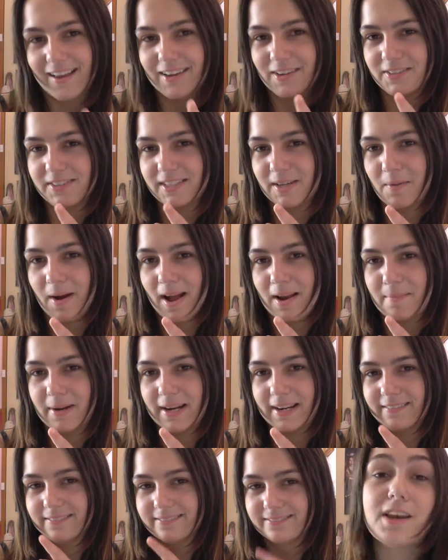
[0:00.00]
you'll see why in a
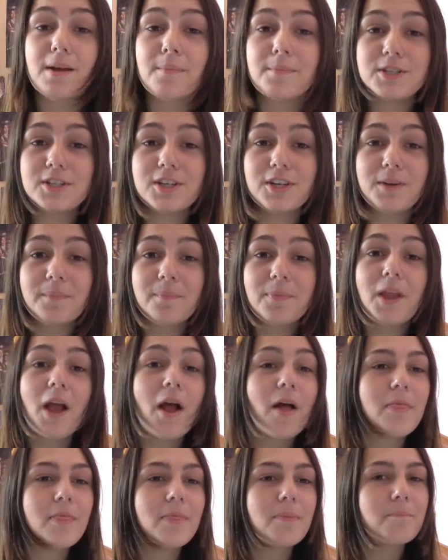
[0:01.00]
minute. Number two,
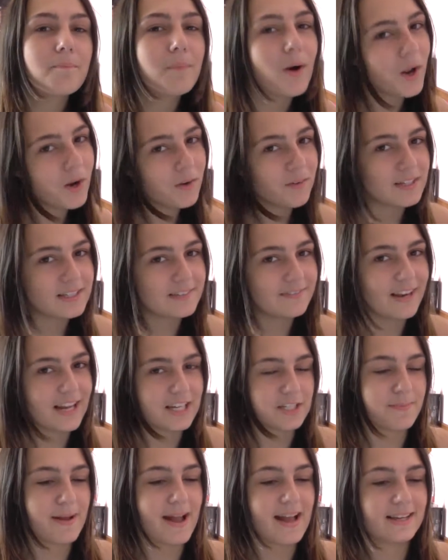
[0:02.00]
Polaris
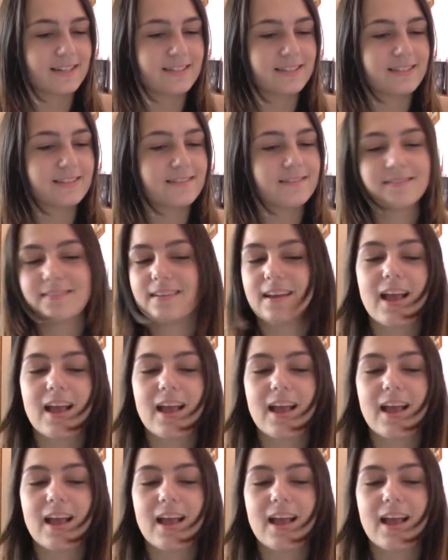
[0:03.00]
flashbacks.